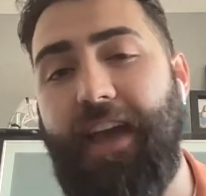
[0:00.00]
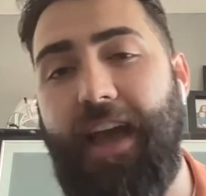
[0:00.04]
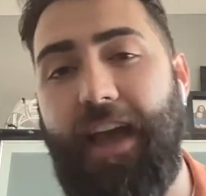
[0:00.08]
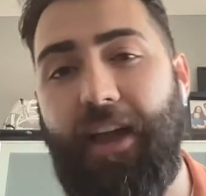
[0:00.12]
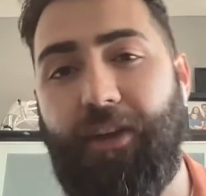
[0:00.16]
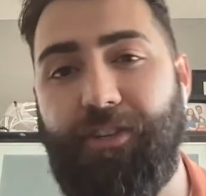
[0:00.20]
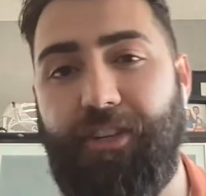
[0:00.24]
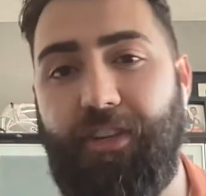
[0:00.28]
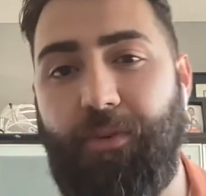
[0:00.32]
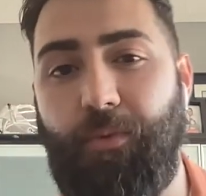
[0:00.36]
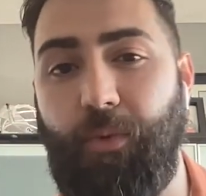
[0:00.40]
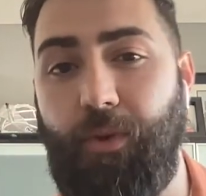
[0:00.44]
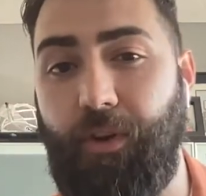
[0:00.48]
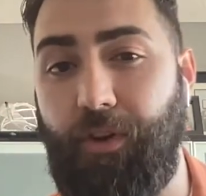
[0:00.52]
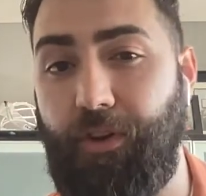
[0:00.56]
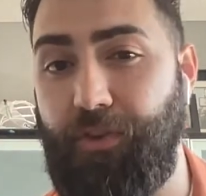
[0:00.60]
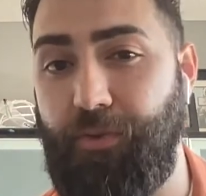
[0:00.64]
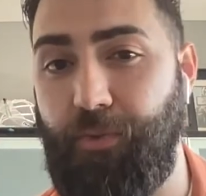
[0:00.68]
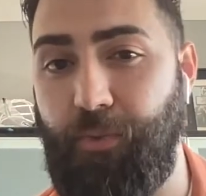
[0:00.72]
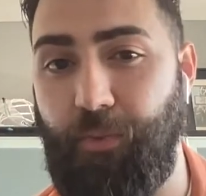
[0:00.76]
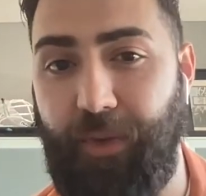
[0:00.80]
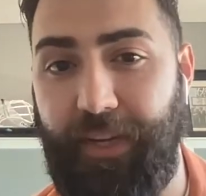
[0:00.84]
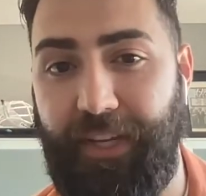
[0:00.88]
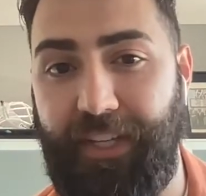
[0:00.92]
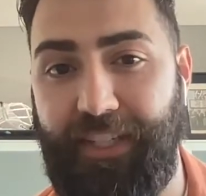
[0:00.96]
yeah. I actually worked
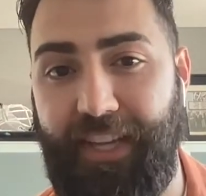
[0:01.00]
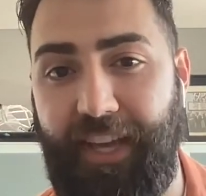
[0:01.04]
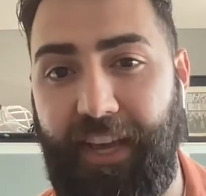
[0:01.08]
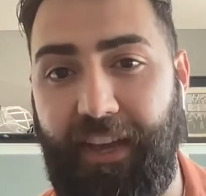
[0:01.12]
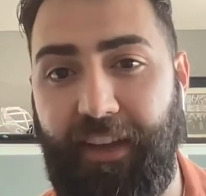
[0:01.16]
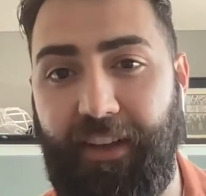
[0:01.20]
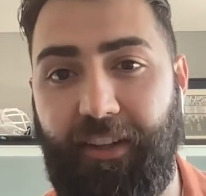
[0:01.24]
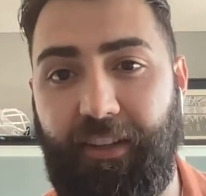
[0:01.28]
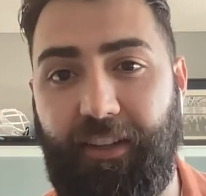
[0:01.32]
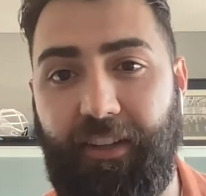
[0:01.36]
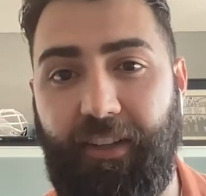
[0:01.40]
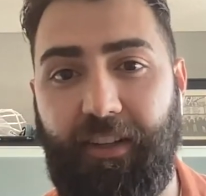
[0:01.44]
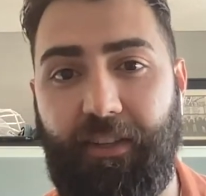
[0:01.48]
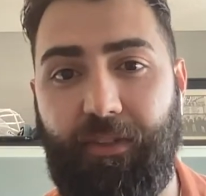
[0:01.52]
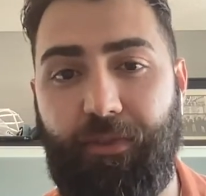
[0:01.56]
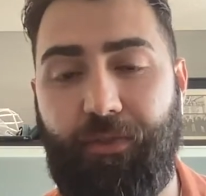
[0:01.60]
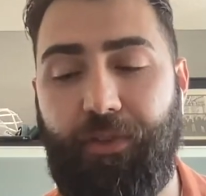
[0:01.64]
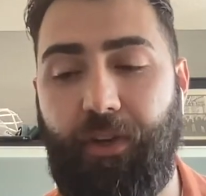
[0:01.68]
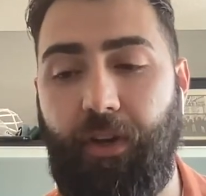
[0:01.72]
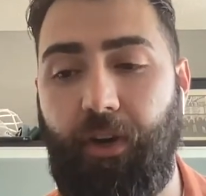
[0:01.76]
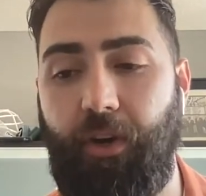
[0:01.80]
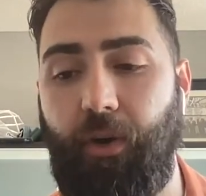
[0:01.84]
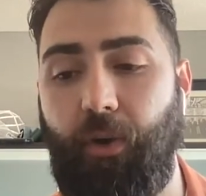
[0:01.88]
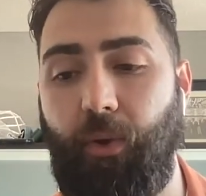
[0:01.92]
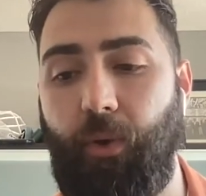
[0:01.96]
retail.
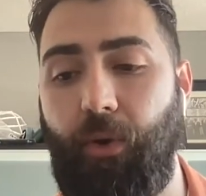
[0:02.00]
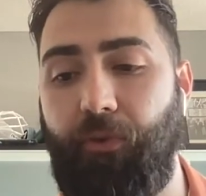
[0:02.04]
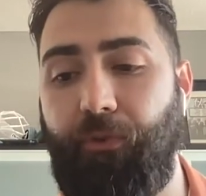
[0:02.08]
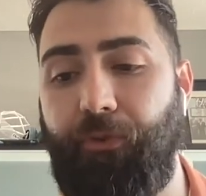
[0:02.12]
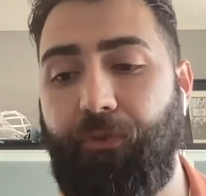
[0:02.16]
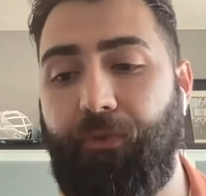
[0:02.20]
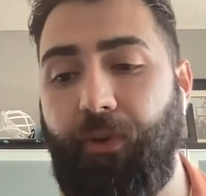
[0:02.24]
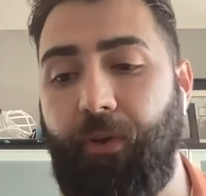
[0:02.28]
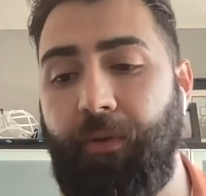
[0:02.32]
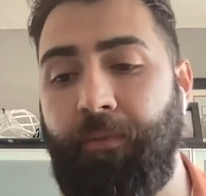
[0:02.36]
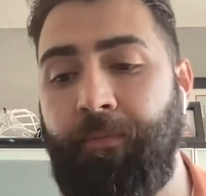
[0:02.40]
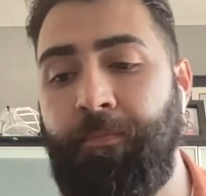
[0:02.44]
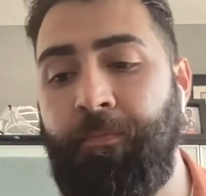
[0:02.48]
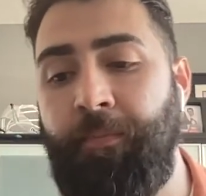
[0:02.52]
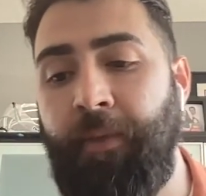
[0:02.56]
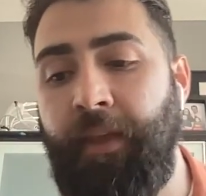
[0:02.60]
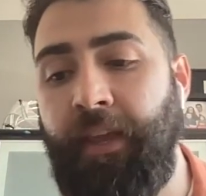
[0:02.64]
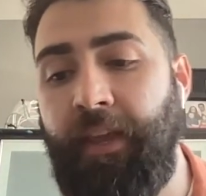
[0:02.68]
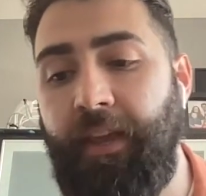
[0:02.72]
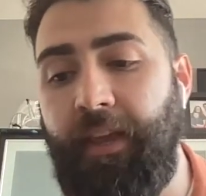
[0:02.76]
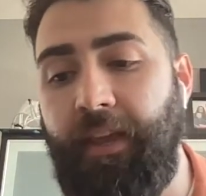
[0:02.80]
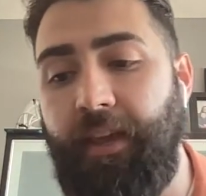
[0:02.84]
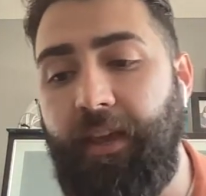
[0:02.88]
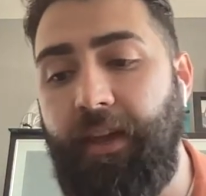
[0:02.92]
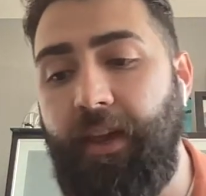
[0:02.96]
So for
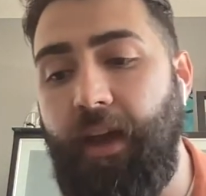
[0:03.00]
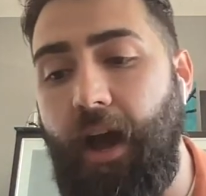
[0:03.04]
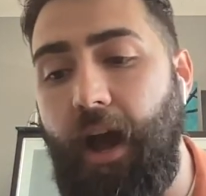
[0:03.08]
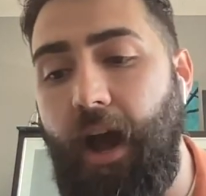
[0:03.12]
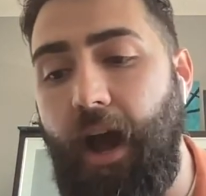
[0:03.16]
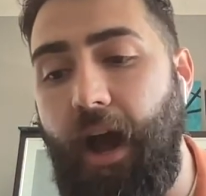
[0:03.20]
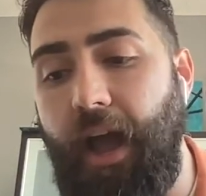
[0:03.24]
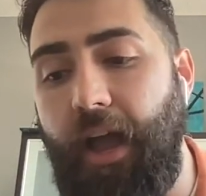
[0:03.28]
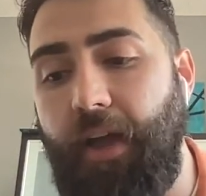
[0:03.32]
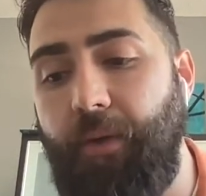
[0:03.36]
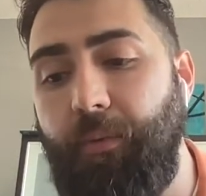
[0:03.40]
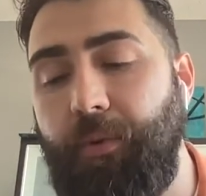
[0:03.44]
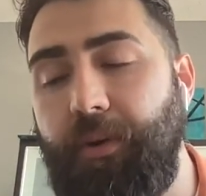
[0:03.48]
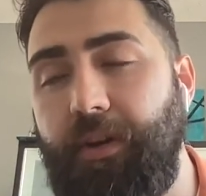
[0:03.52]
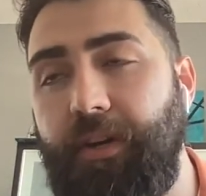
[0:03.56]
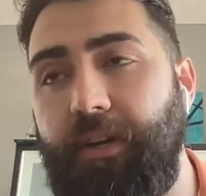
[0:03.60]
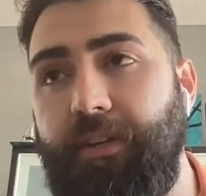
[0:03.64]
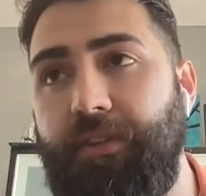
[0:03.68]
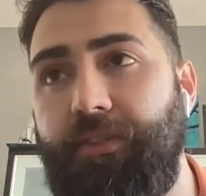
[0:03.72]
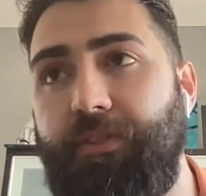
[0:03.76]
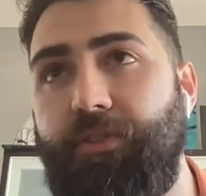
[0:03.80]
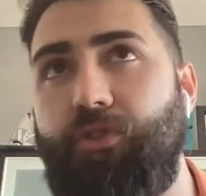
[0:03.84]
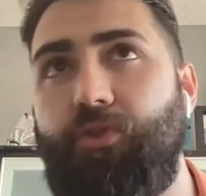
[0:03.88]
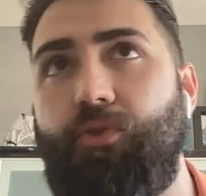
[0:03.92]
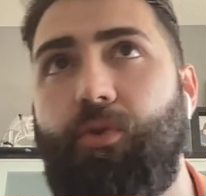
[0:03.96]
me, I
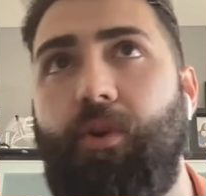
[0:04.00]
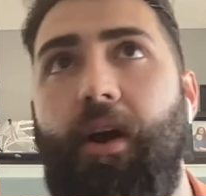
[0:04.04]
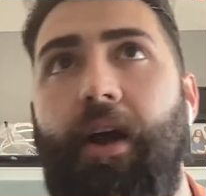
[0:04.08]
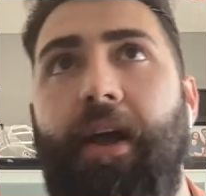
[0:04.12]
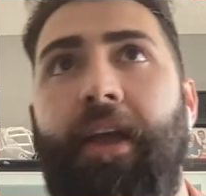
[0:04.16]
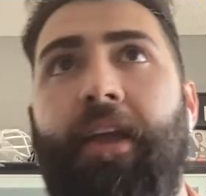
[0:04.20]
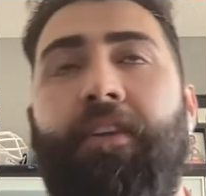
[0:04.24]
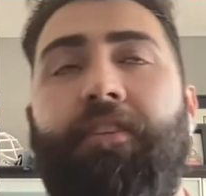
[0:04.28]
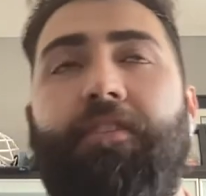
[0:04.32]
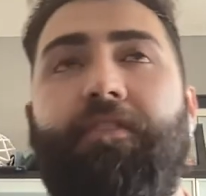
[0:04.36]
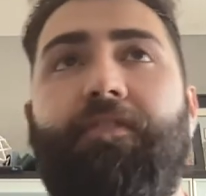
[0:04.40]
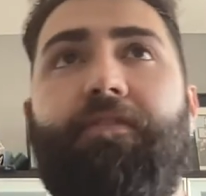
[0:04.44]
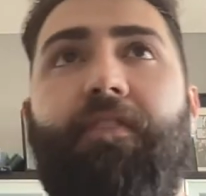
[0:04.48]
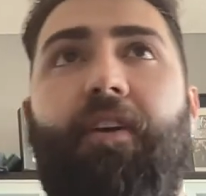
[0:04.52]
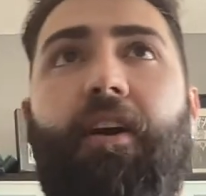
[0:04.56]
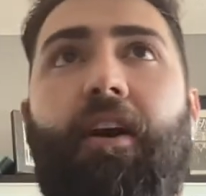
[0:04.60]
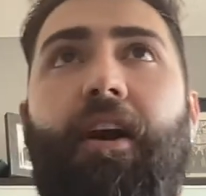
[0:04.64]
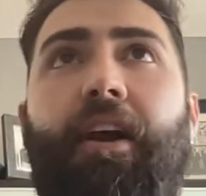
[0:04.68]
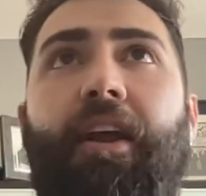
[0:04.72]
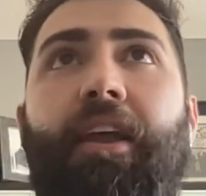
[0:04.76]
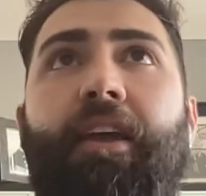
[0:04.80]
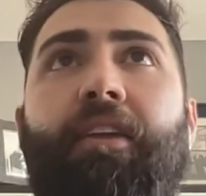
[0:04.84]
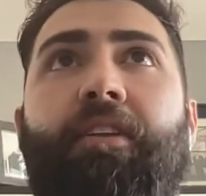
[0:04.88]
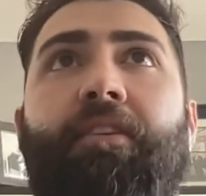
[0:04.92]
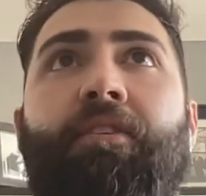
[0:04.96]
was trying to
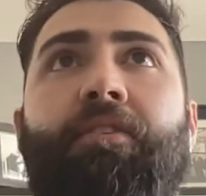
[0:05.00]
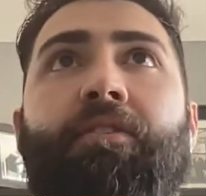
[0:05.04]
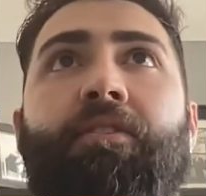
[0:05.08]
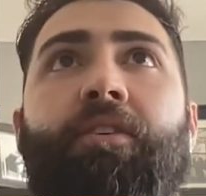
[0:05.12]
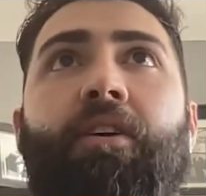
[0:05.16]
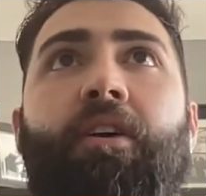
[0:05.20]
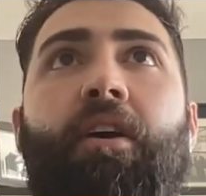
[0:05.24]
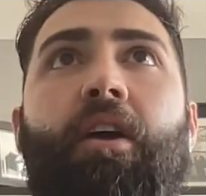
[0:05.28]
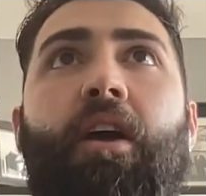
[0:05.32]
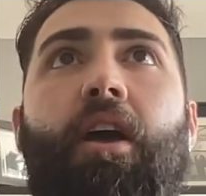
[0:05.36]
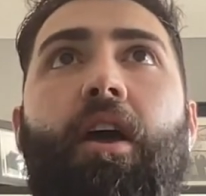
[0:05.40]
find,